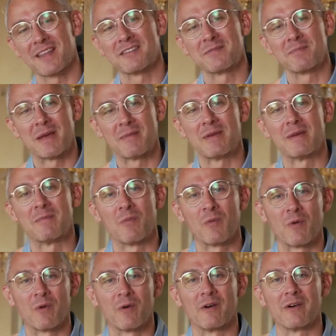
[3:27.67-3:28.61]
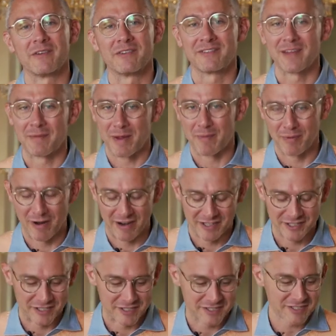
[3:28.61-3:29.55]
that's maybe more
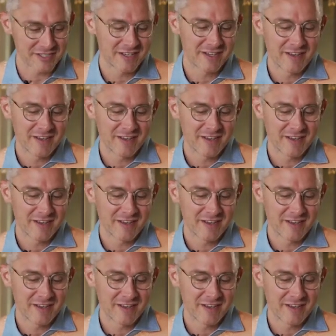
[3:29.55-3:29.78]
semi-precious.